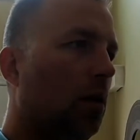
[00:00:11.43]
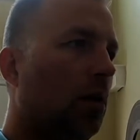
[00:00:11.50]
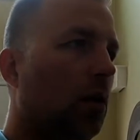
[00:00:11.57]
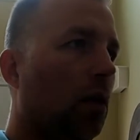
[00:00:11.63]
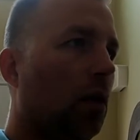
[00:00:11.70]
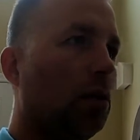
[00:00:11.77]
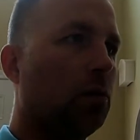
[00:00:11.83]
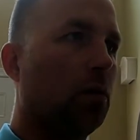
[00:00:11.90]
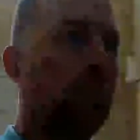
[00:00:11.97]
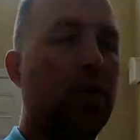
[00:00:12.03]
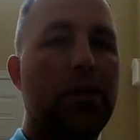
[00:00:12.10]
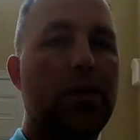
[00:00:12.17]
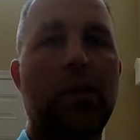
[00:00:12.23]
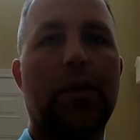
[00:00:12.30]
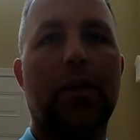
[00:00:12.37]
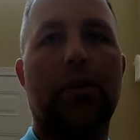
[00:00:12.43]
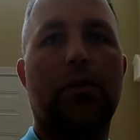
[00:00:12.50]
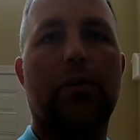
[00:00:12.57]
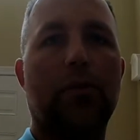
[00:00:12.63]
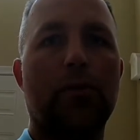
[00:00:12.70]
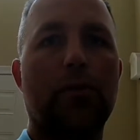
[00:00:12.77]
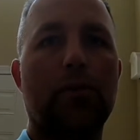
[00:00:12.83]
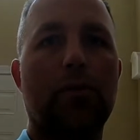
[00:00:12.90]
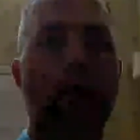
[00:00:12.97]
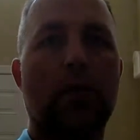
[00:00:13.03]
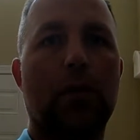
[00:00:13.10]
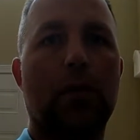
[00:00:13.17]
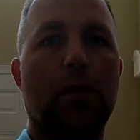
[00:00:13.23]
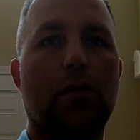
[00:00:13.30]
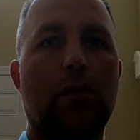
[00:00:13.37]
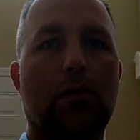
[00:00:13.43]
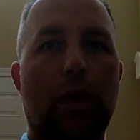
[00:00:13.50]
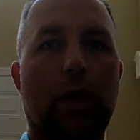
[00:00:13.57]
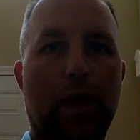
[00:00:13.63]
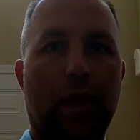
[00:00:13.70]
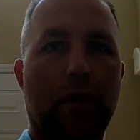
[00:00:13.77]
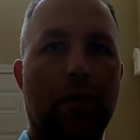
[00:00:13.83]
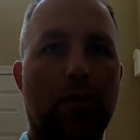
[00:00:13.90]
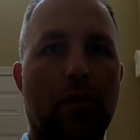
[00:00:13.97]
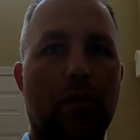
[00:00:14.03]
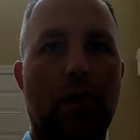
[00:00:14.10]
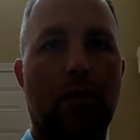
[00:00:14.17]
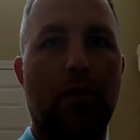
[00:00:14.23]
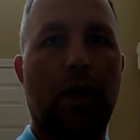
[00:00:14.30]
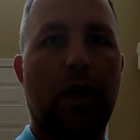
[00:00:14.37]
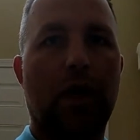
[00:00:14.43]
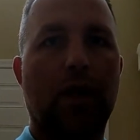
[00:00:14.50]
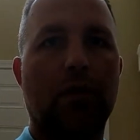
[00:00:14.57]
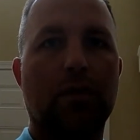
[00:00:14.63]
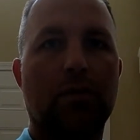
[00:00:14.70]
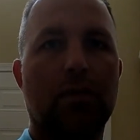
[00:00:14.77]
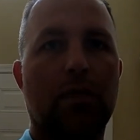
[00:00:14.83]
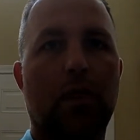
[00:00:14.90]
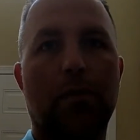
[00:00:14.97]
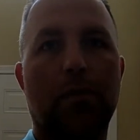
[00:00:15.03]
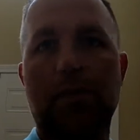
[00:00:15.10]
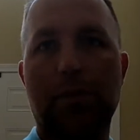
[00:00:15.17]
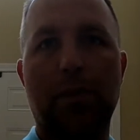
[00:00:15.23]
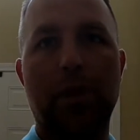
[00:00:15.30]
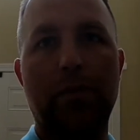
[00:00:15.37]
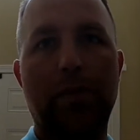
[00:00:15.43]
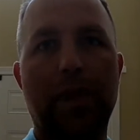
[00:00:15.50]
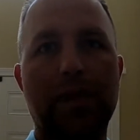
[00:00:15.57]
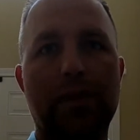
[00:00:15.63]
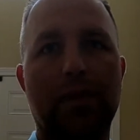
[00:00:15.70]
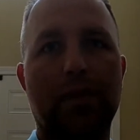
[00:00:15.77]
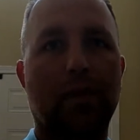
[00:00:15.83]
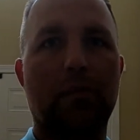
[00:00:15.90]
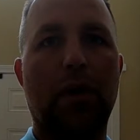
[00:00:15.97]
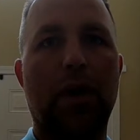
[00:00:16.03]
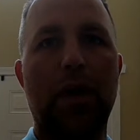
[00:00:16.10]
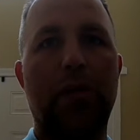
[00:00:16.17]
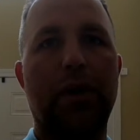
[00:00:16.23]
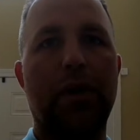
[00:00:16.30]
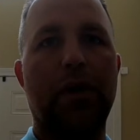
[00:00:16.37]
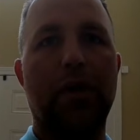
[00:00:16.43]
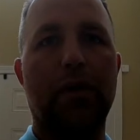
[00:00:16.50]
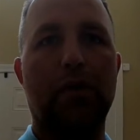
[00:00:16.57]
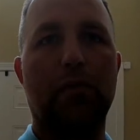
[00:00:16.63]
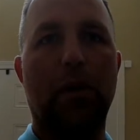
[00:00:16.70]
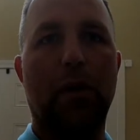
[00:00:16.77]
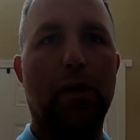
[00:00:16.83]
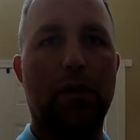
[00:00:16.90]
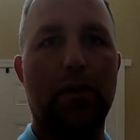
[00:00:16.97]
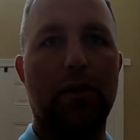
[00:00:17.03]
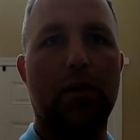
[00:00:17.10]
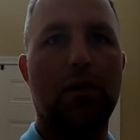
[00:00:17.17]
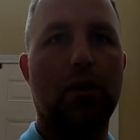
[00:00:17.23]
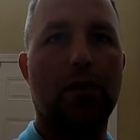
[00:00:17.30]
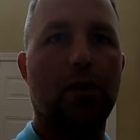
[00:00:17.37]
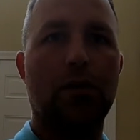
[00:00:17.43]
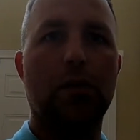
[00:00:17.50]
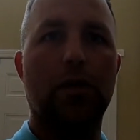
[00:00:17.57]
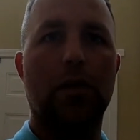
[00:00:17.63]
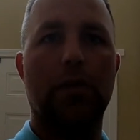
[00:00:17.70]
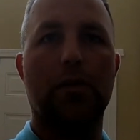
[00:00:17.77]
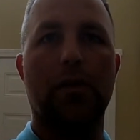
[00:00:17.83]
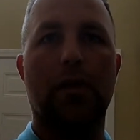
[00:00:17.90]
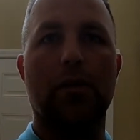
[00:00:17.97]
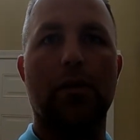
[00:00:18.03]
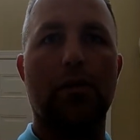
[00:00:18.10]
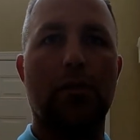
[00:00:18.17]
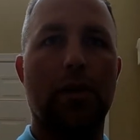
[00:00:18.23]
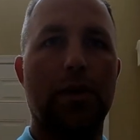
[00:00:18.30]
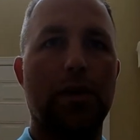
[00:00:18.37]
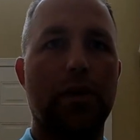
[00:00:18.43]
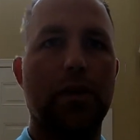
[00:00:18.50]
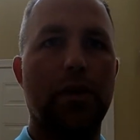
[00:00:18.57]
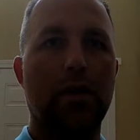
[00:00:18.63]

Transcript: So I'm going to take you through what I got going on in my house. It's pretty basic in my opinion, but you can do it as you wish.